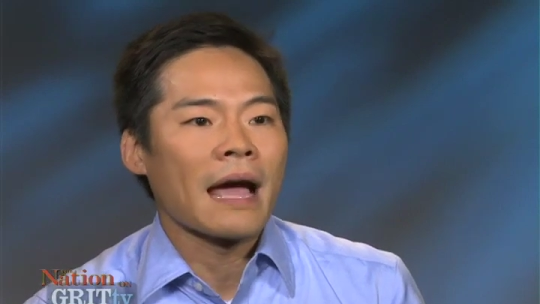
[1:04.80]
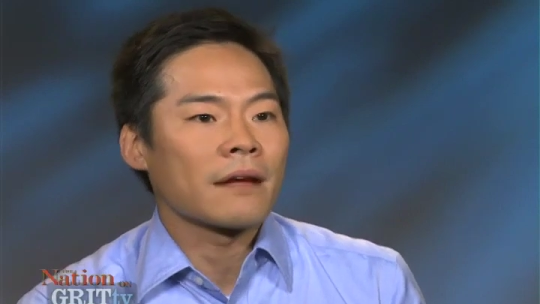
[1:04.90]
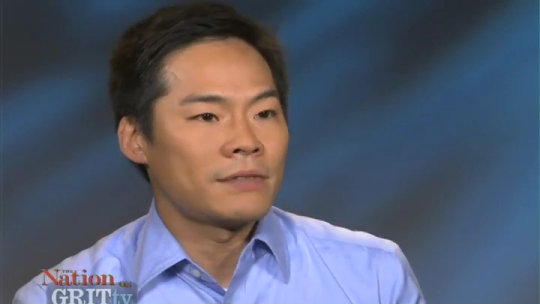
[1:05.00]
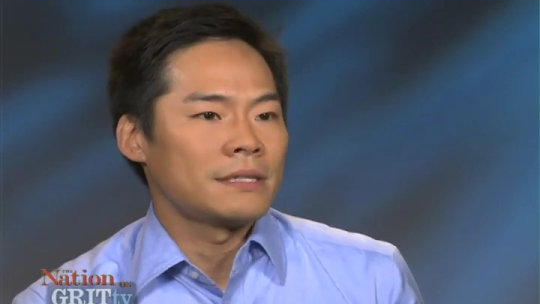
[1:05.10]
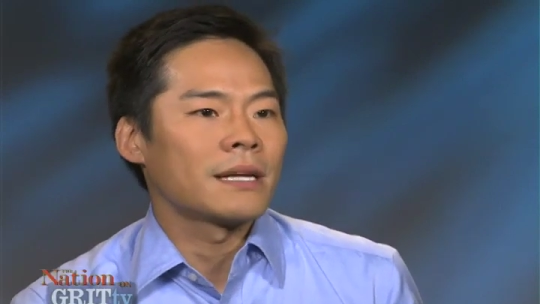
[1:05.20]
lack
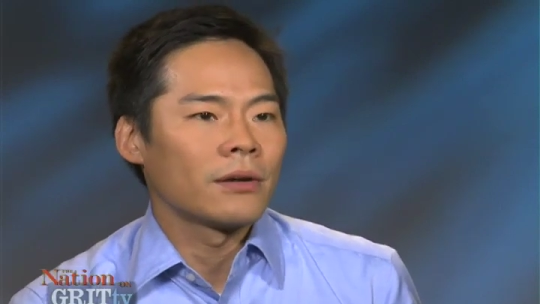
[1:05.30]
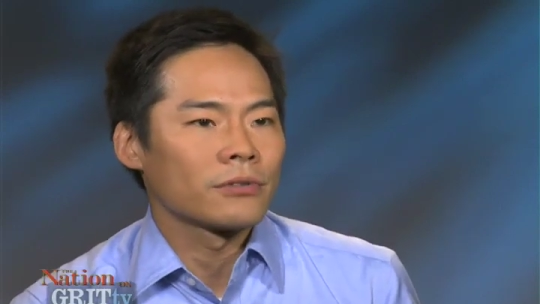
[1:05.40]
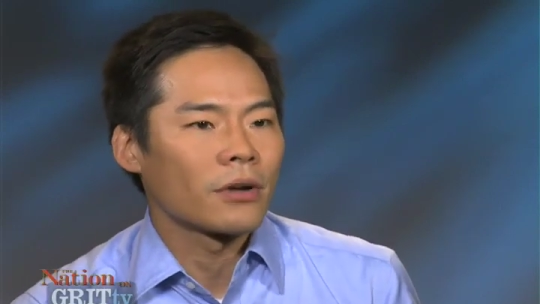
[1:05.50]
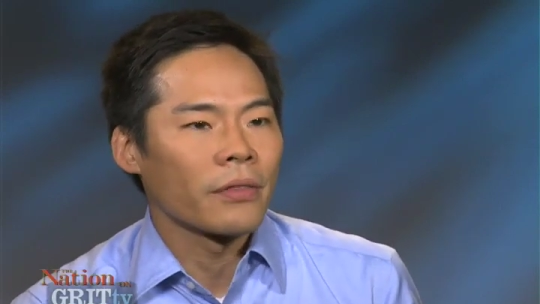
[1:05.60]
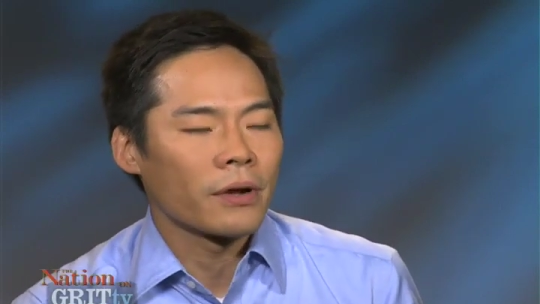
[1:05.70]
of
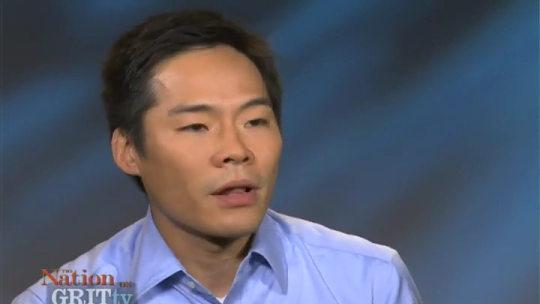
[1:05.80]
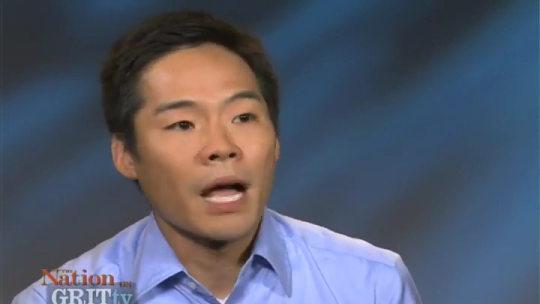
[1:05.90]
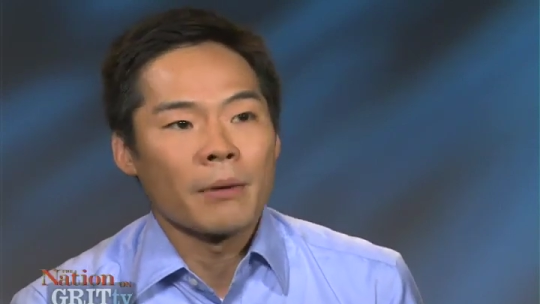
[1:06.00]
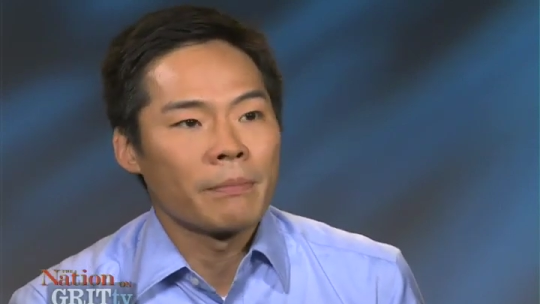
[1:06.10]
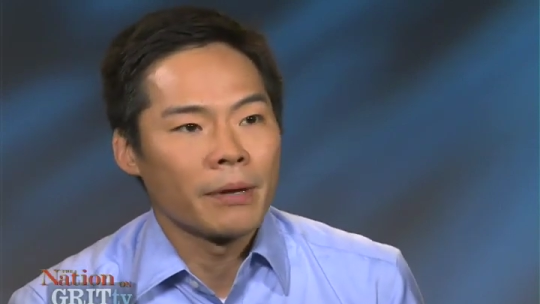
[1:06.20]
details on the
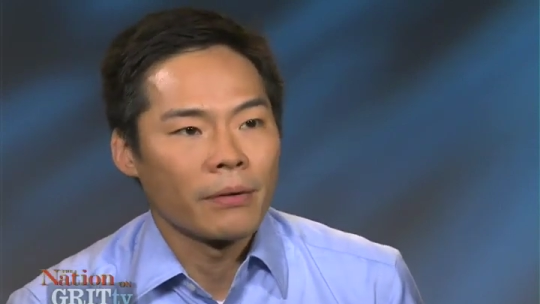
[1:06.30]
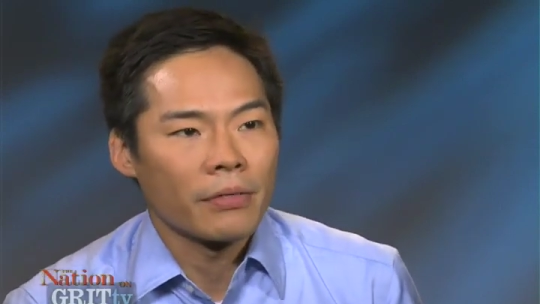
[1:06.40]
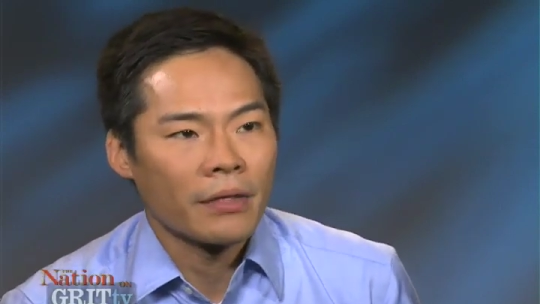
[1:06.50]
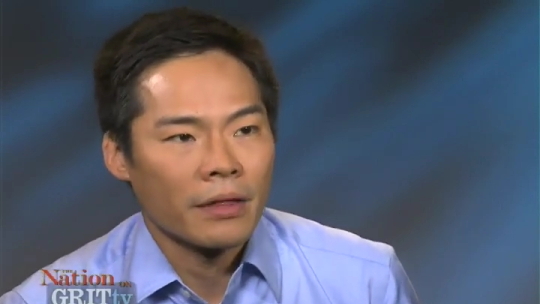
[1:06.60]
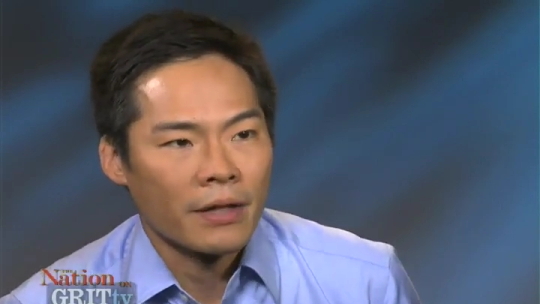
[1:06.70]
climate bill
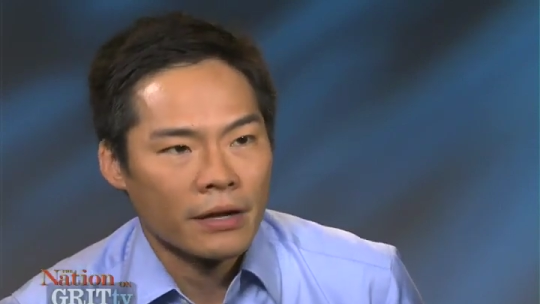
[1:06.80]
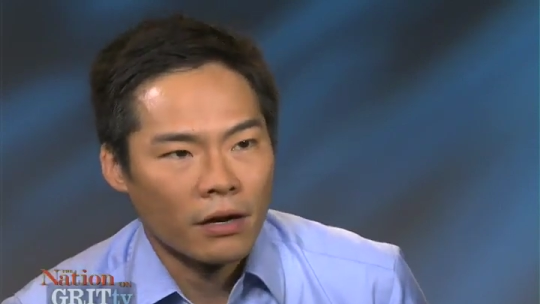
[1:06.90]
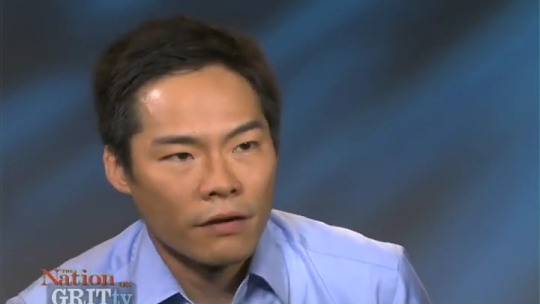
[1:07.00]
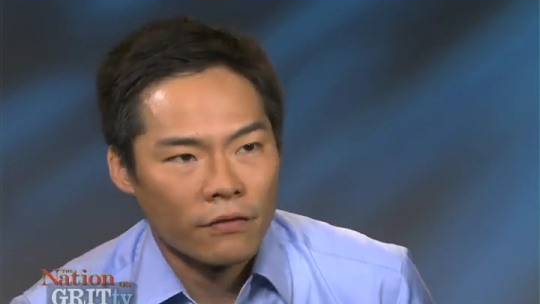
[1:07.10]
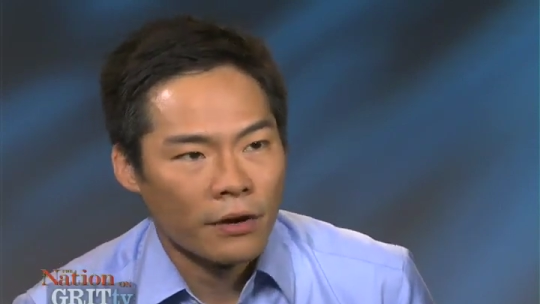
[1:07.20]
that he
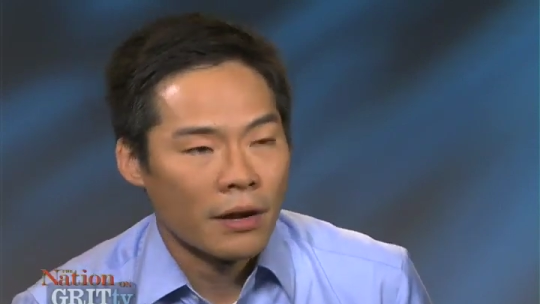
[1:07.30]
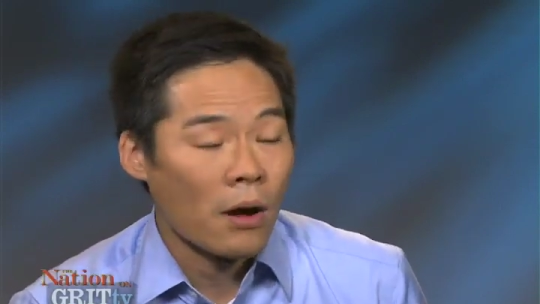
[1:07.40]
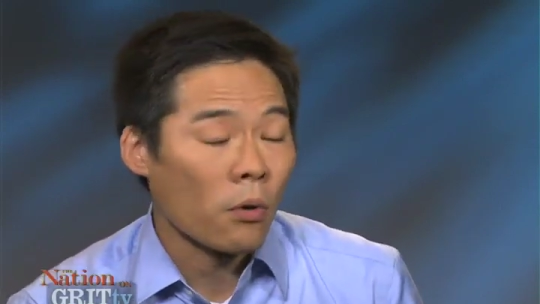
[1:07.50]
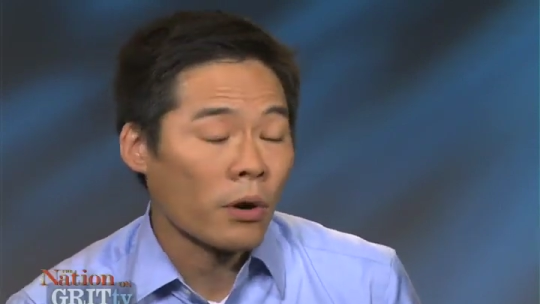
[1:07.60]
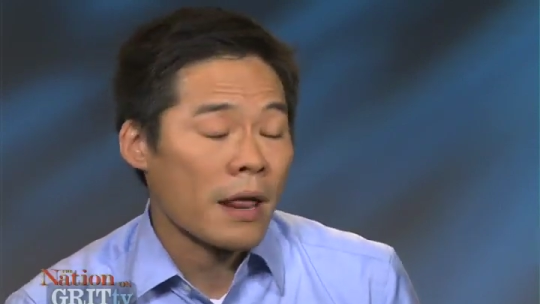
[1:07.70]
offered,
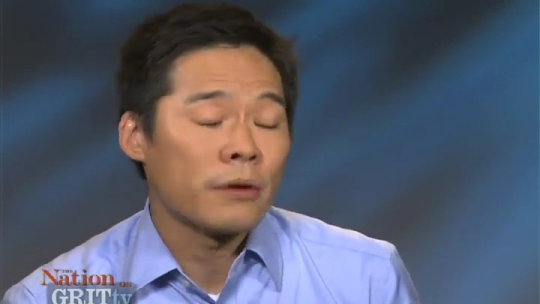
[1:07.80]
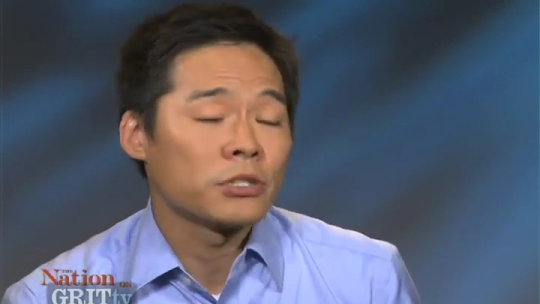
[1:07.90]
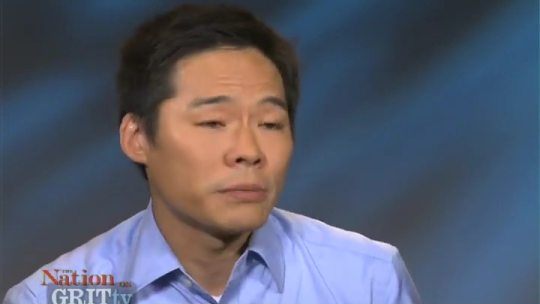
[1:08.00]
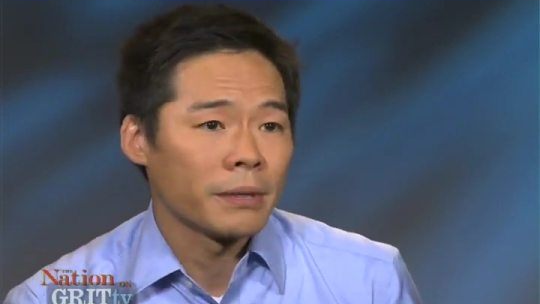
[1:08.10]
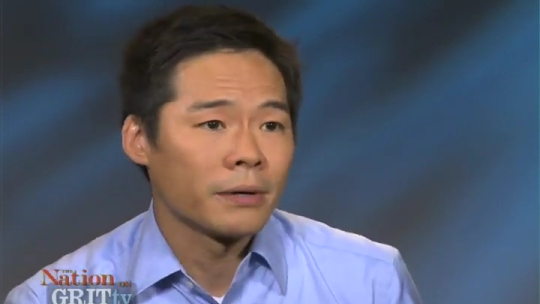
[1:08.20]
or an
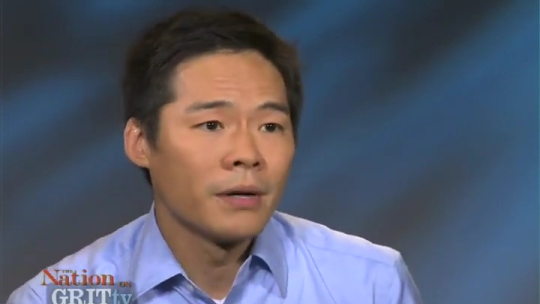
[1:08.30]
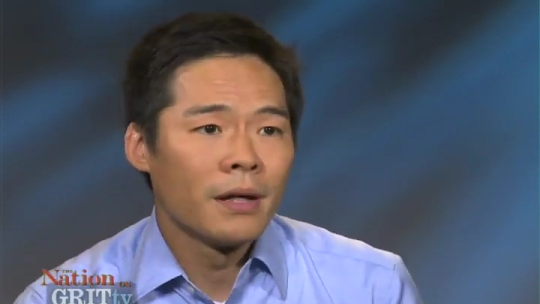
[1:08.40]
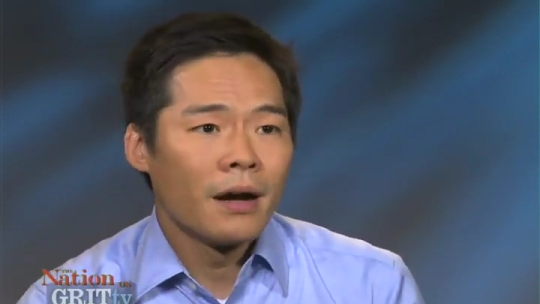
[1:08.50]
energy bill.